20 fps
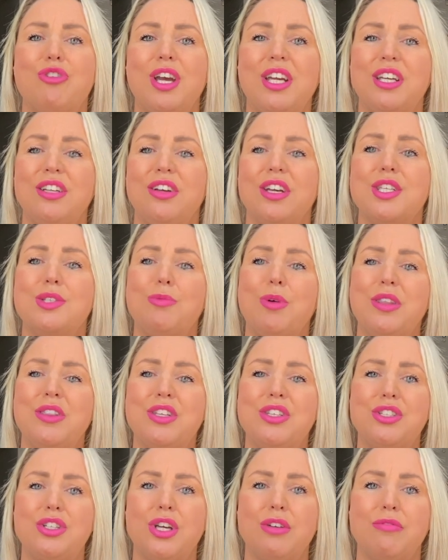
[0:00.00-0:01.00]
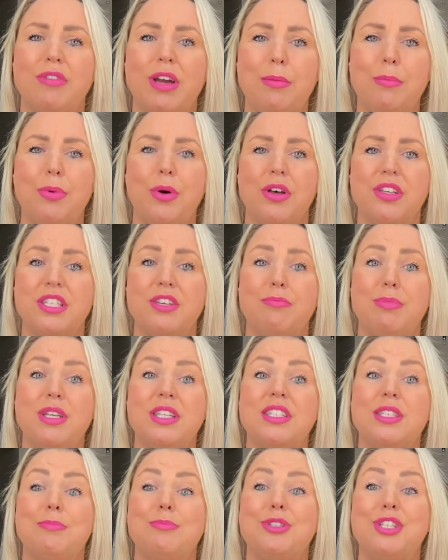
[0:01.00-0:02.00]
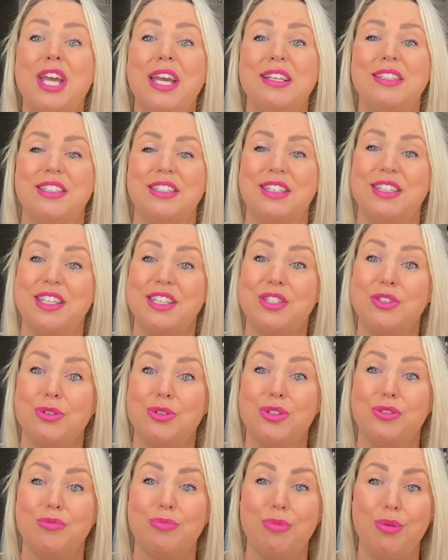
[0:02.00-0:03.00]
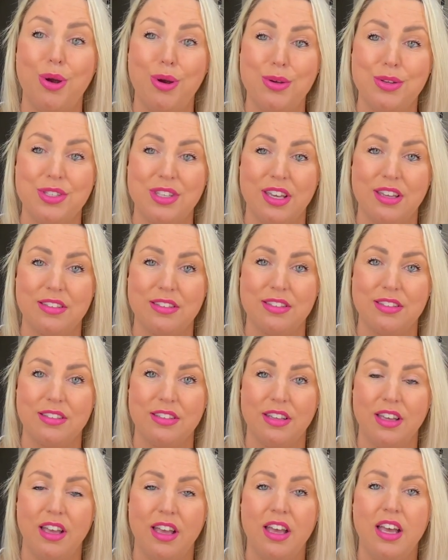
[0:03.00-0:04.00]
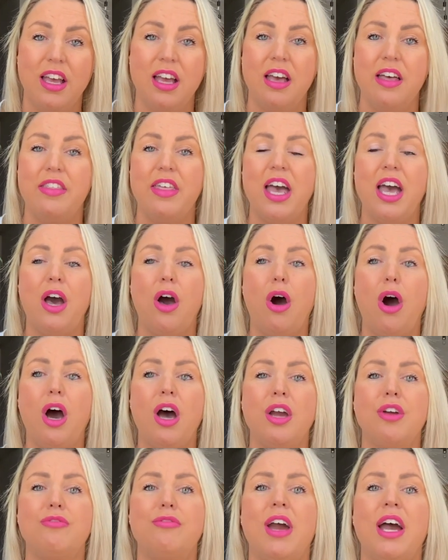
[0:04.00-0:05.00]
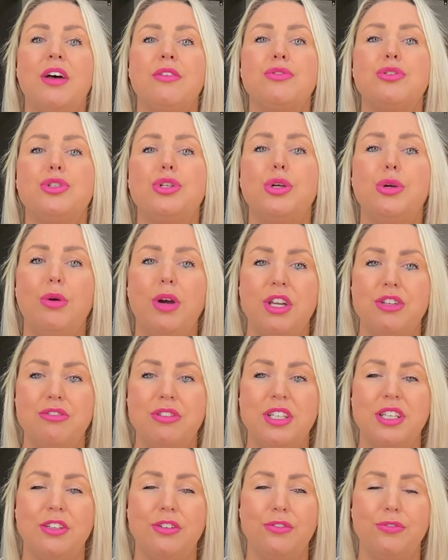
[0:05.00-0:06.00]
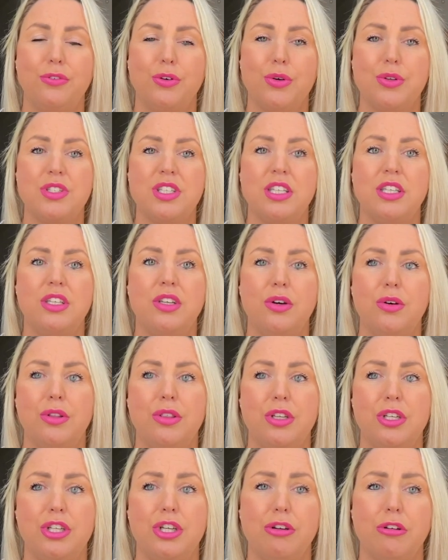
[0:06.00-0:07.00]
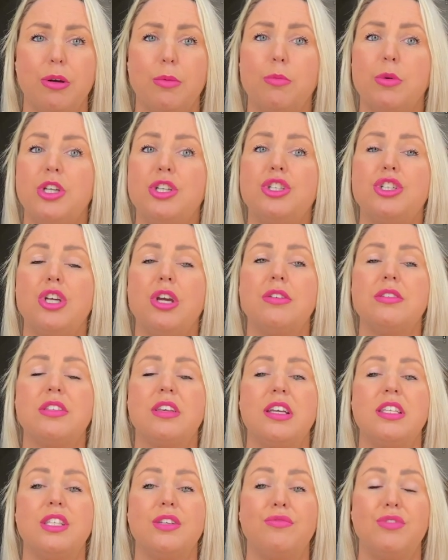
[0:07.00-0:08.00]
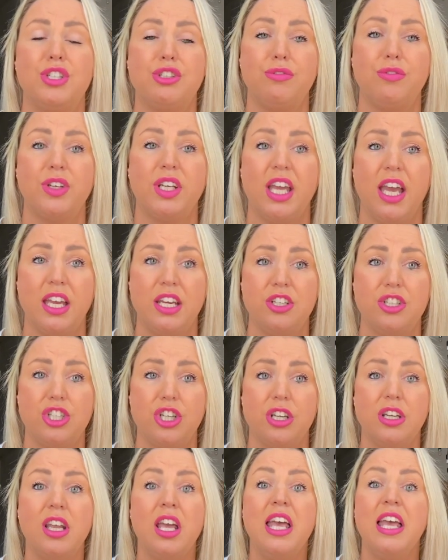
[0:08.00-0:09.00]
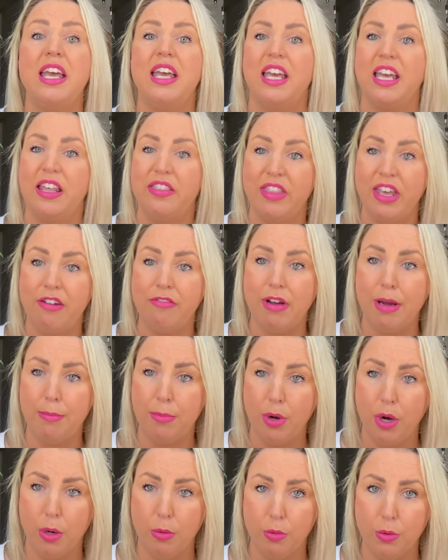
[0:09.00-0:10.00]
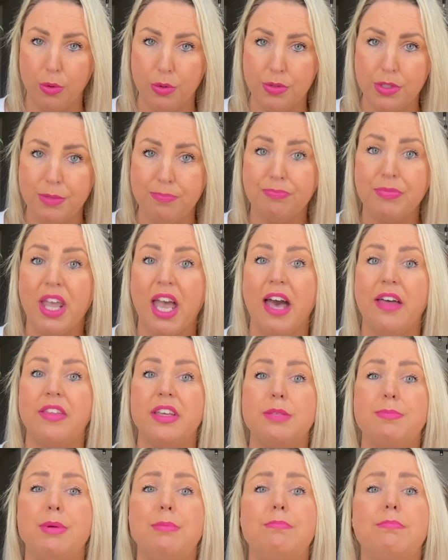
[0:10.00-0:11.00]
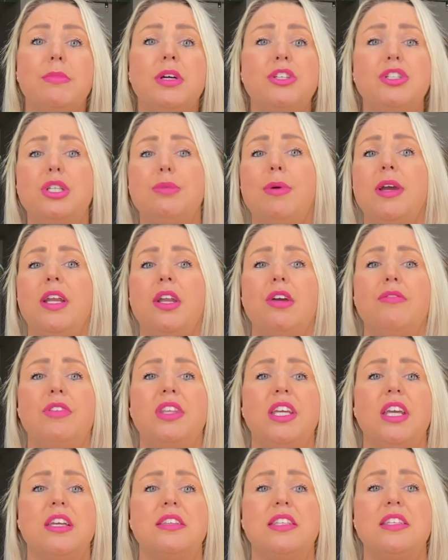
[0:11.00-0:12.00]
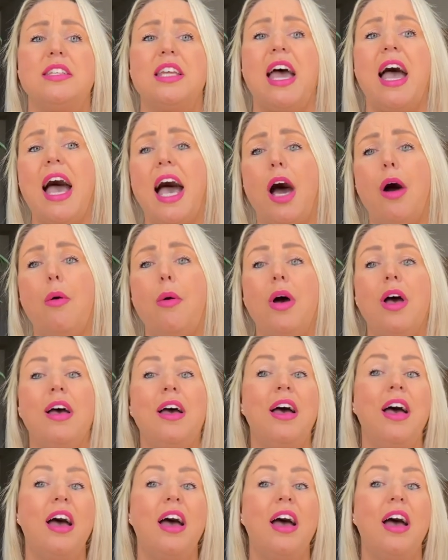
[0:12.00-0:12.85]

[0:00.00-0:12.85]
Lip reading: recognise when the stone ramparts have been subjected to this sort of process. There are around 200 hill forts in Northern Europe which show signs of vitrification in their rampart walls, and there's been much debate over the years as to how